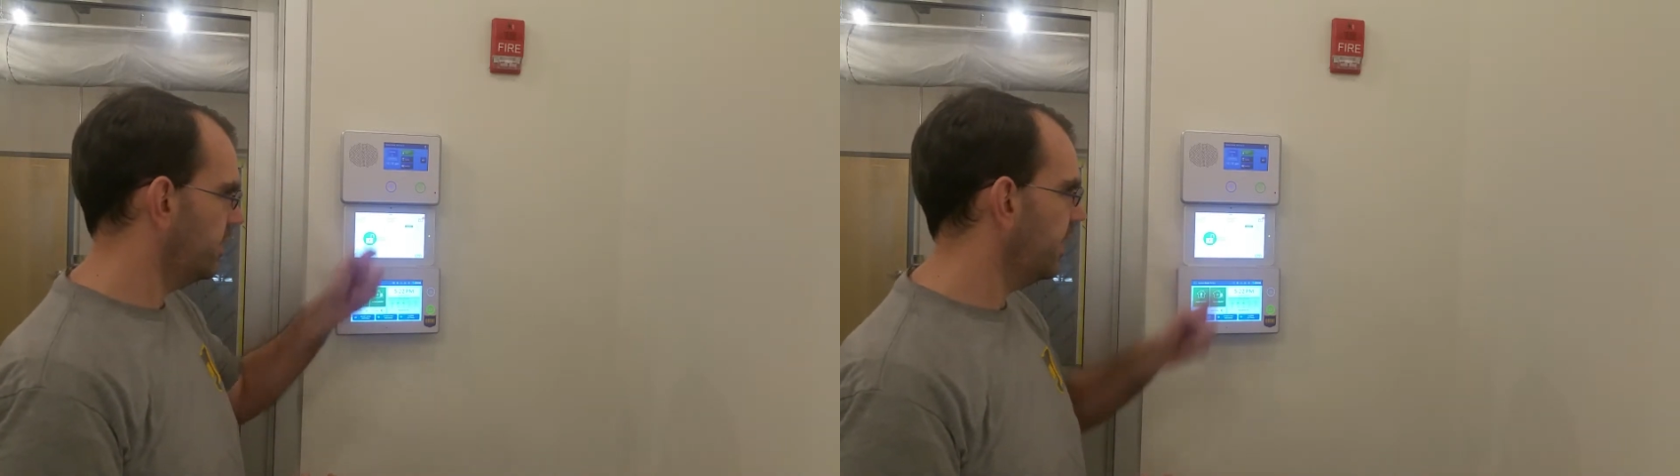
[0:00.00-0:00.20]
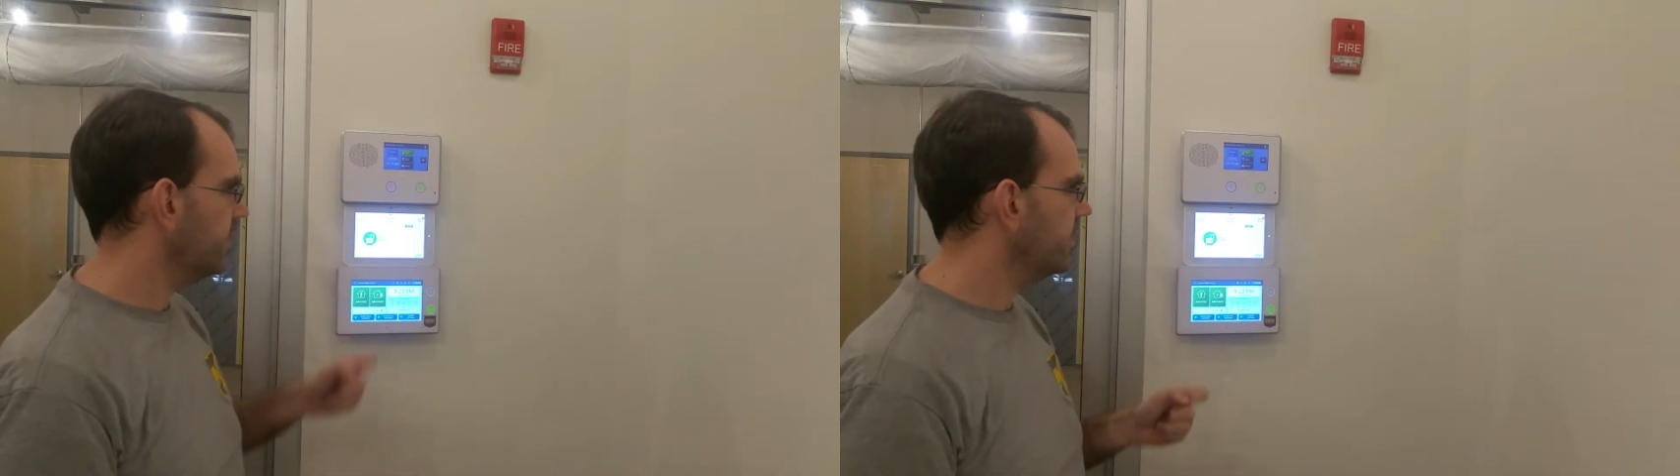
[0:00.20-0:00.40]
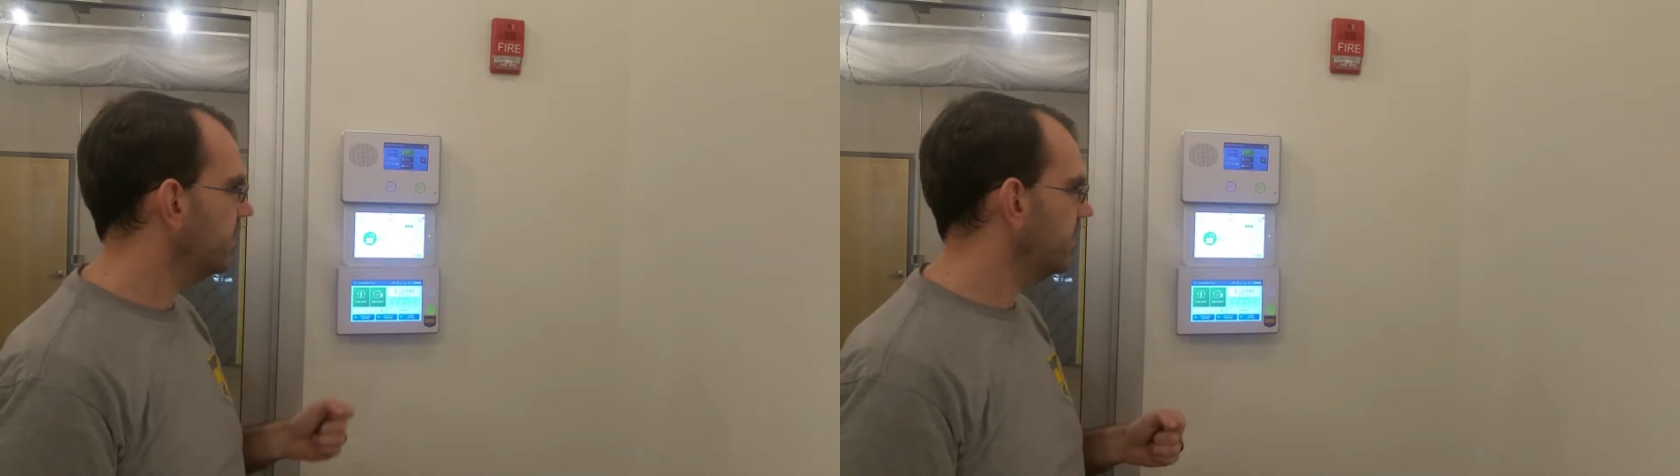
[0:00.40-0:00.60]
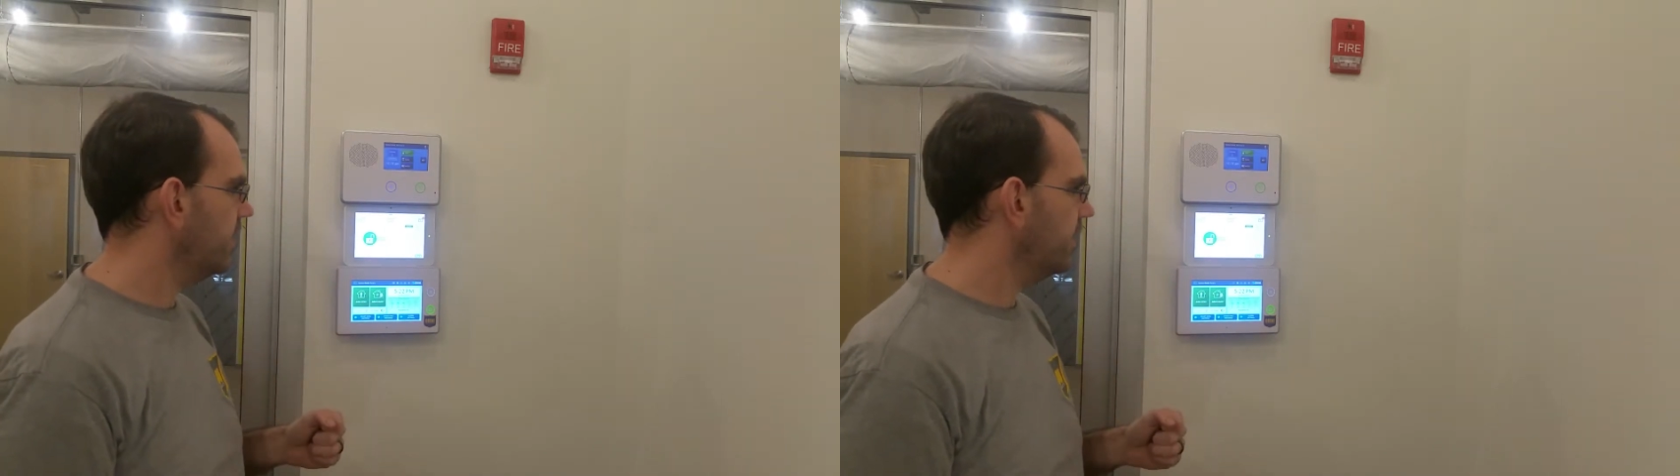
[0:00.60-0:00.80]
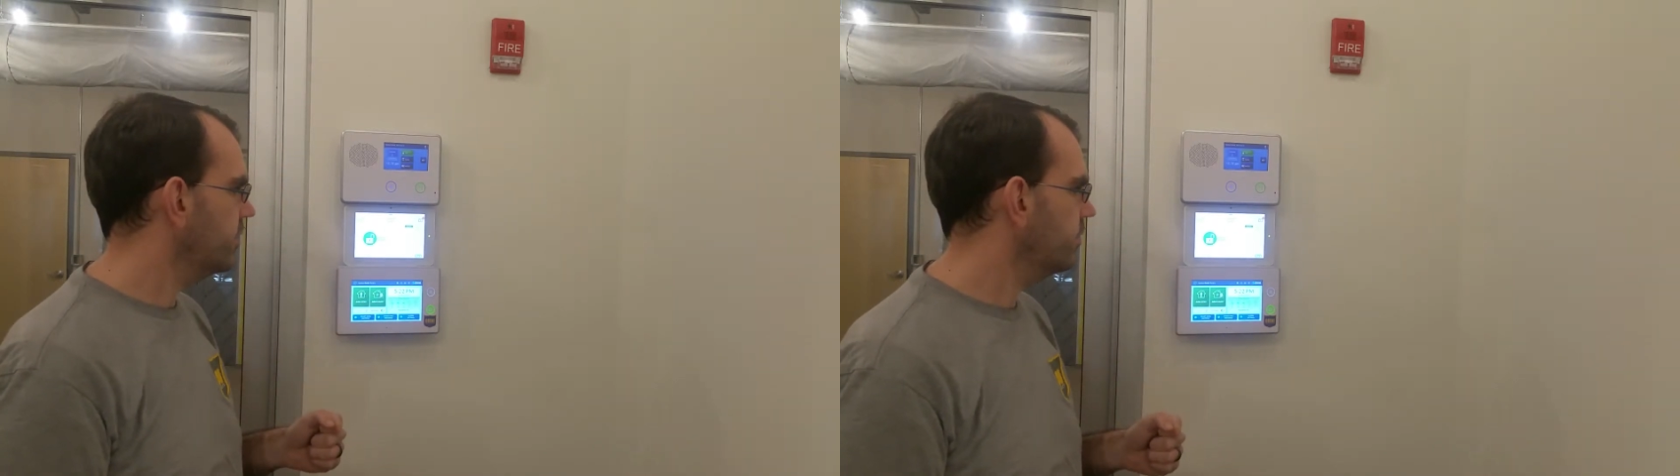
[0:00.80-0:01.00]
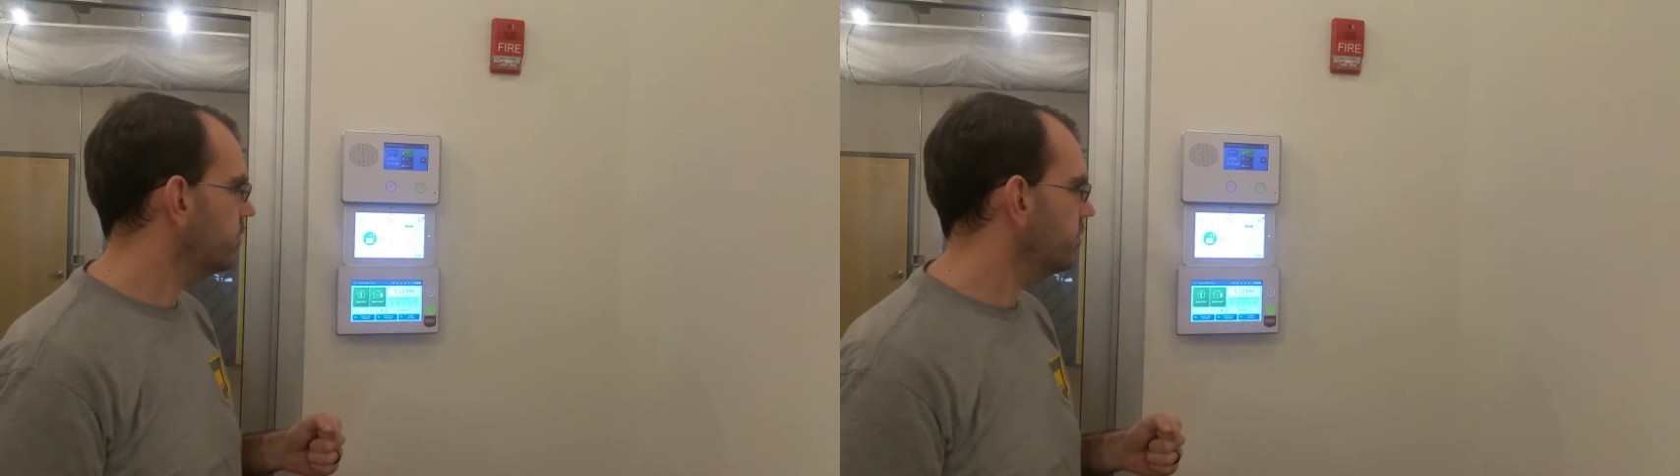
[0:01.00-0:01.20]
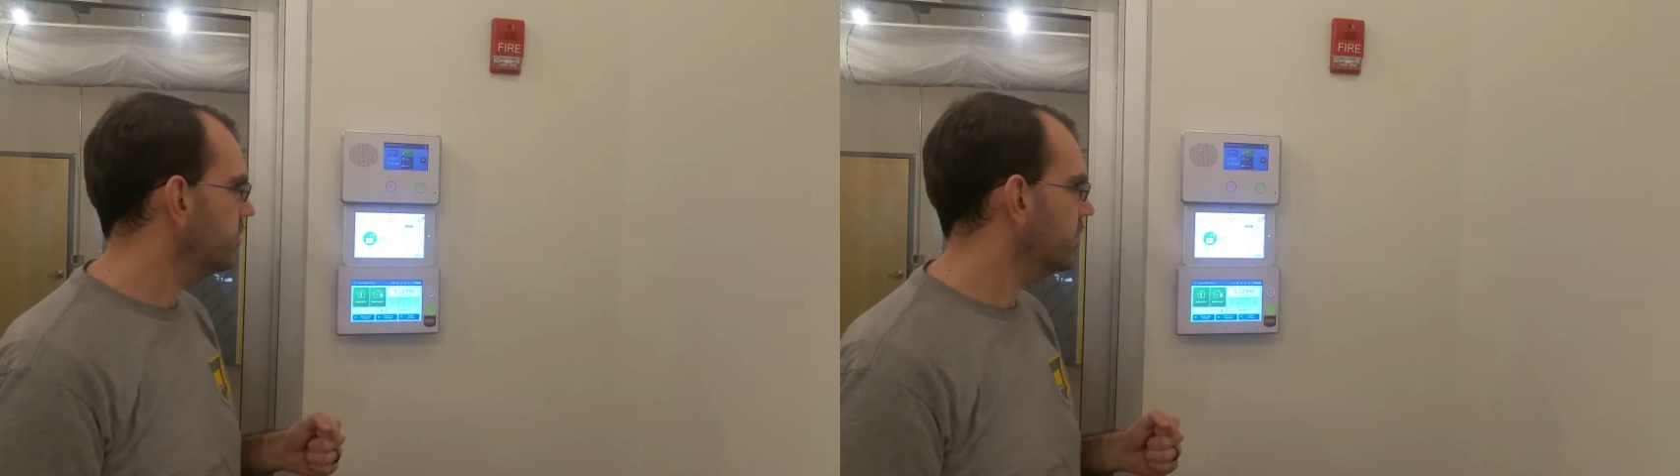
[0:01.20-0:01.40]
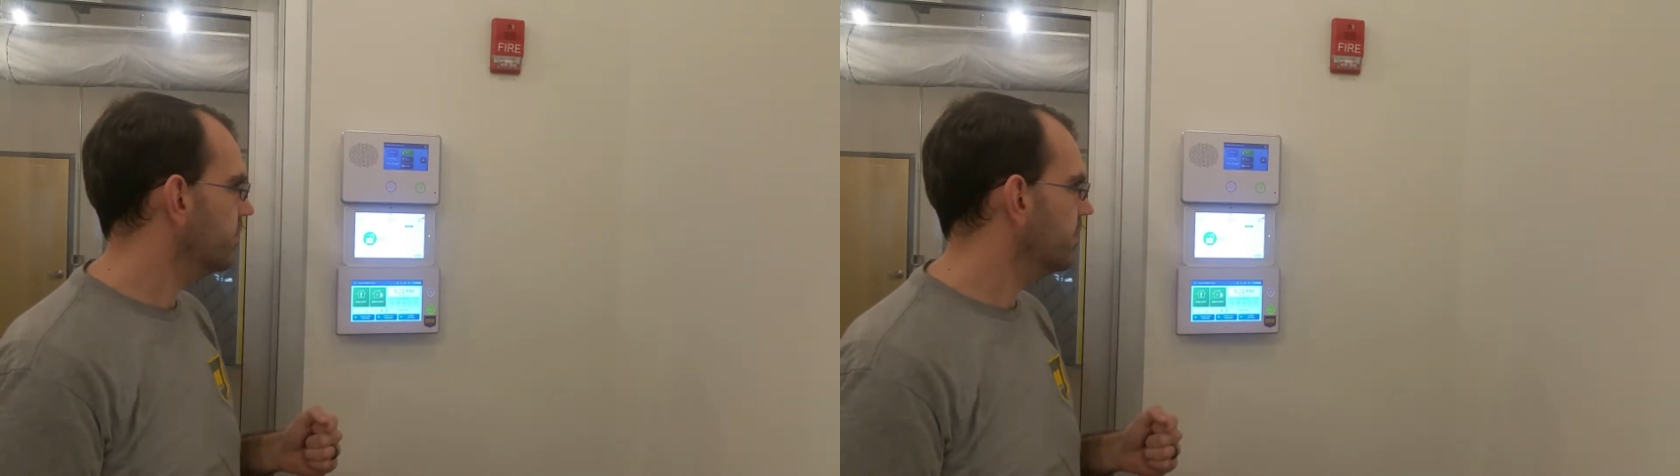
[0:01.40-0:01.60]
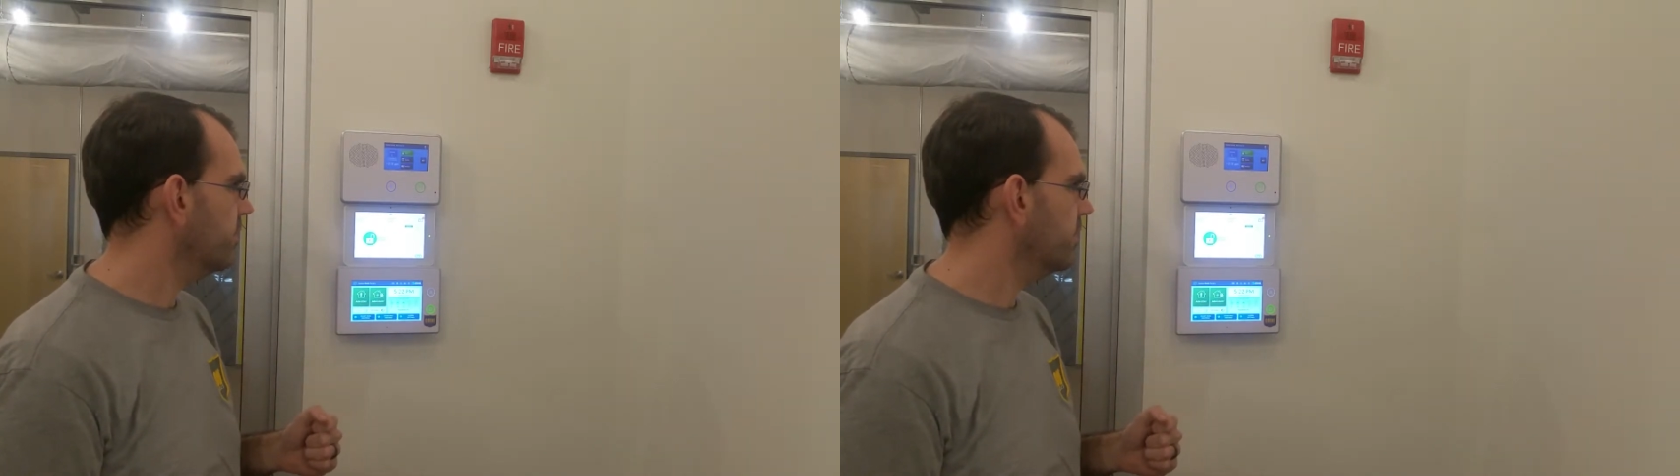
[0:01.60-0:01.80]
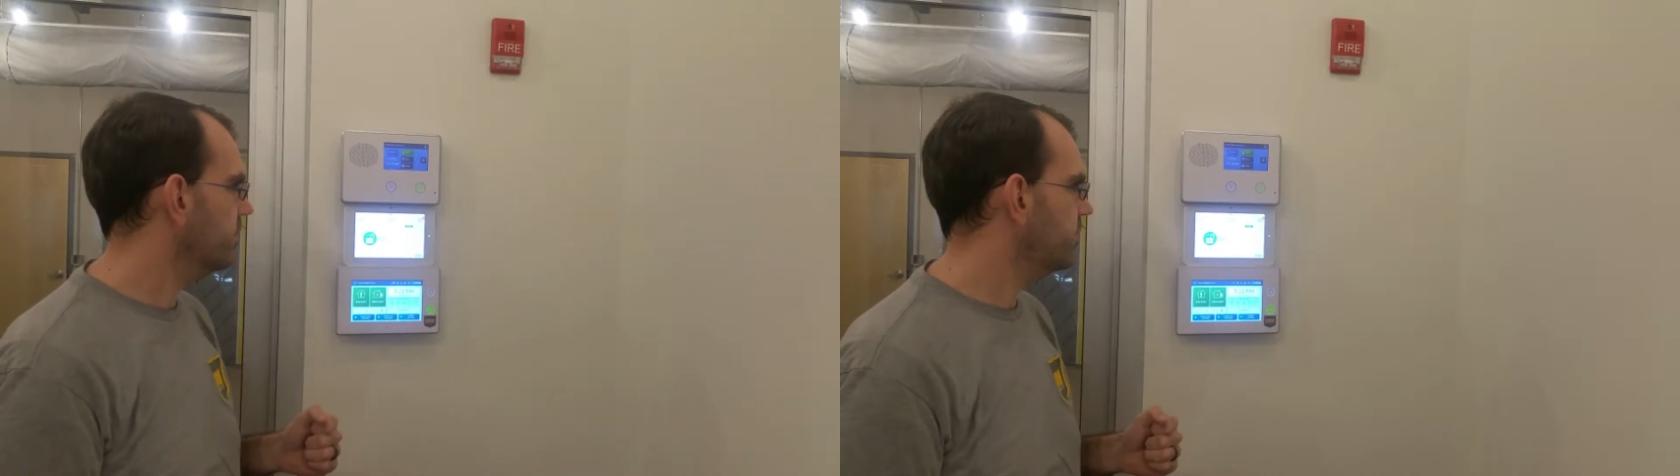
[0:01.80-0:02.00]
sadly the IQ2, in spite
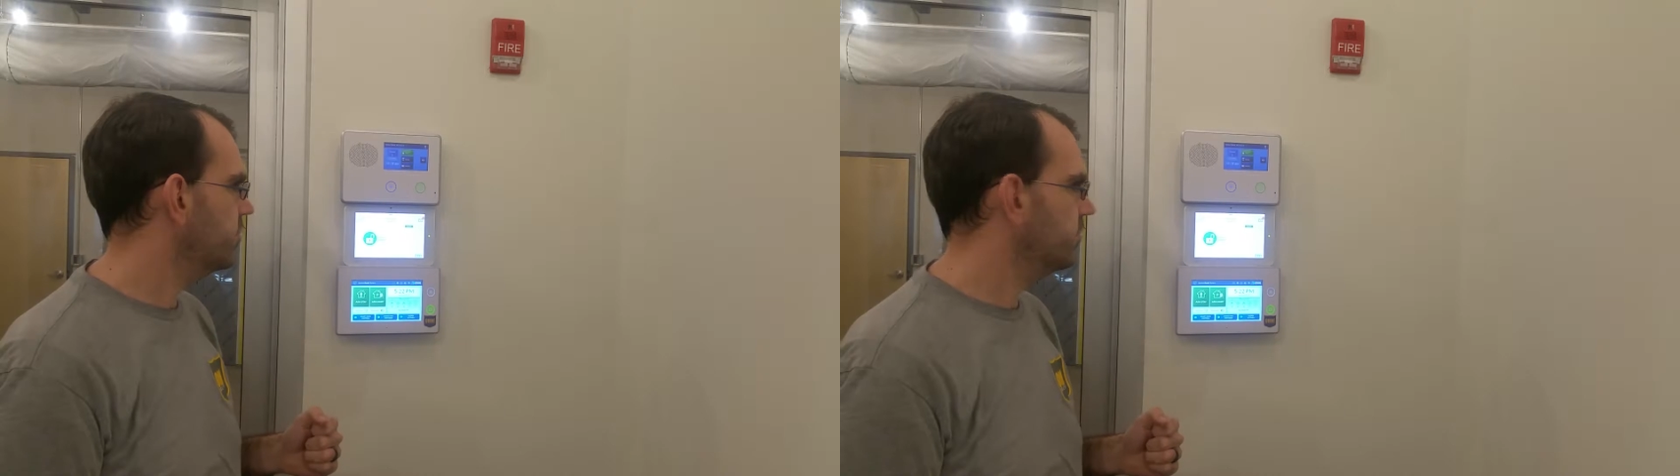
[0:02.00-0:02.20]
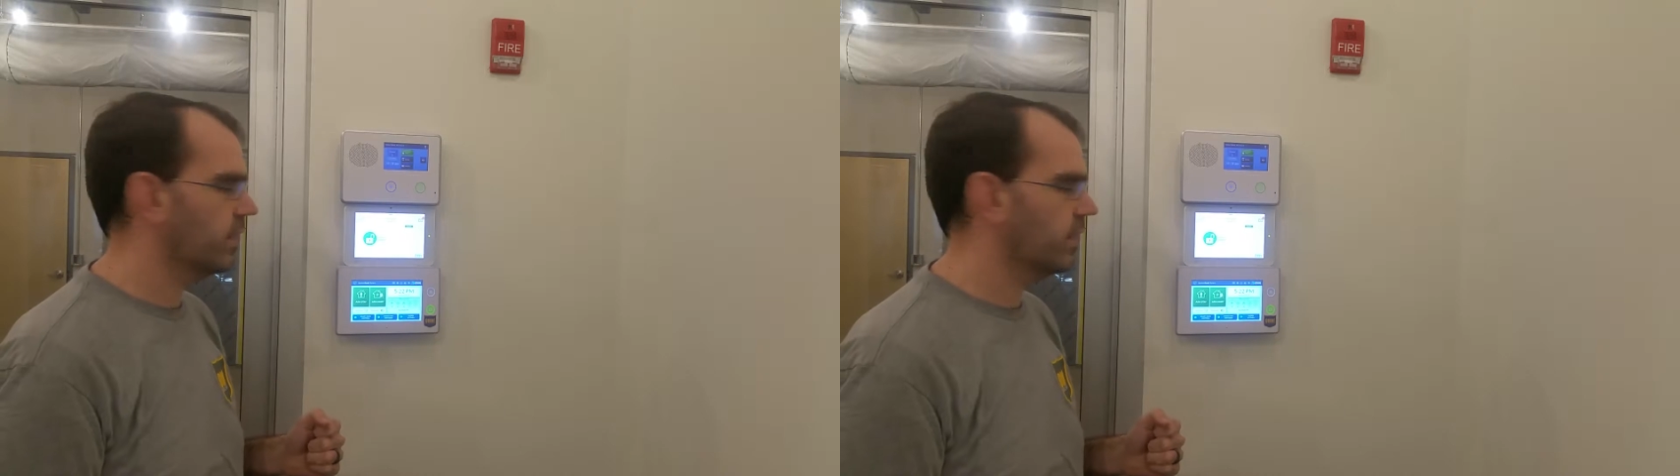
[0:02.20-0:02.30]
of all its features,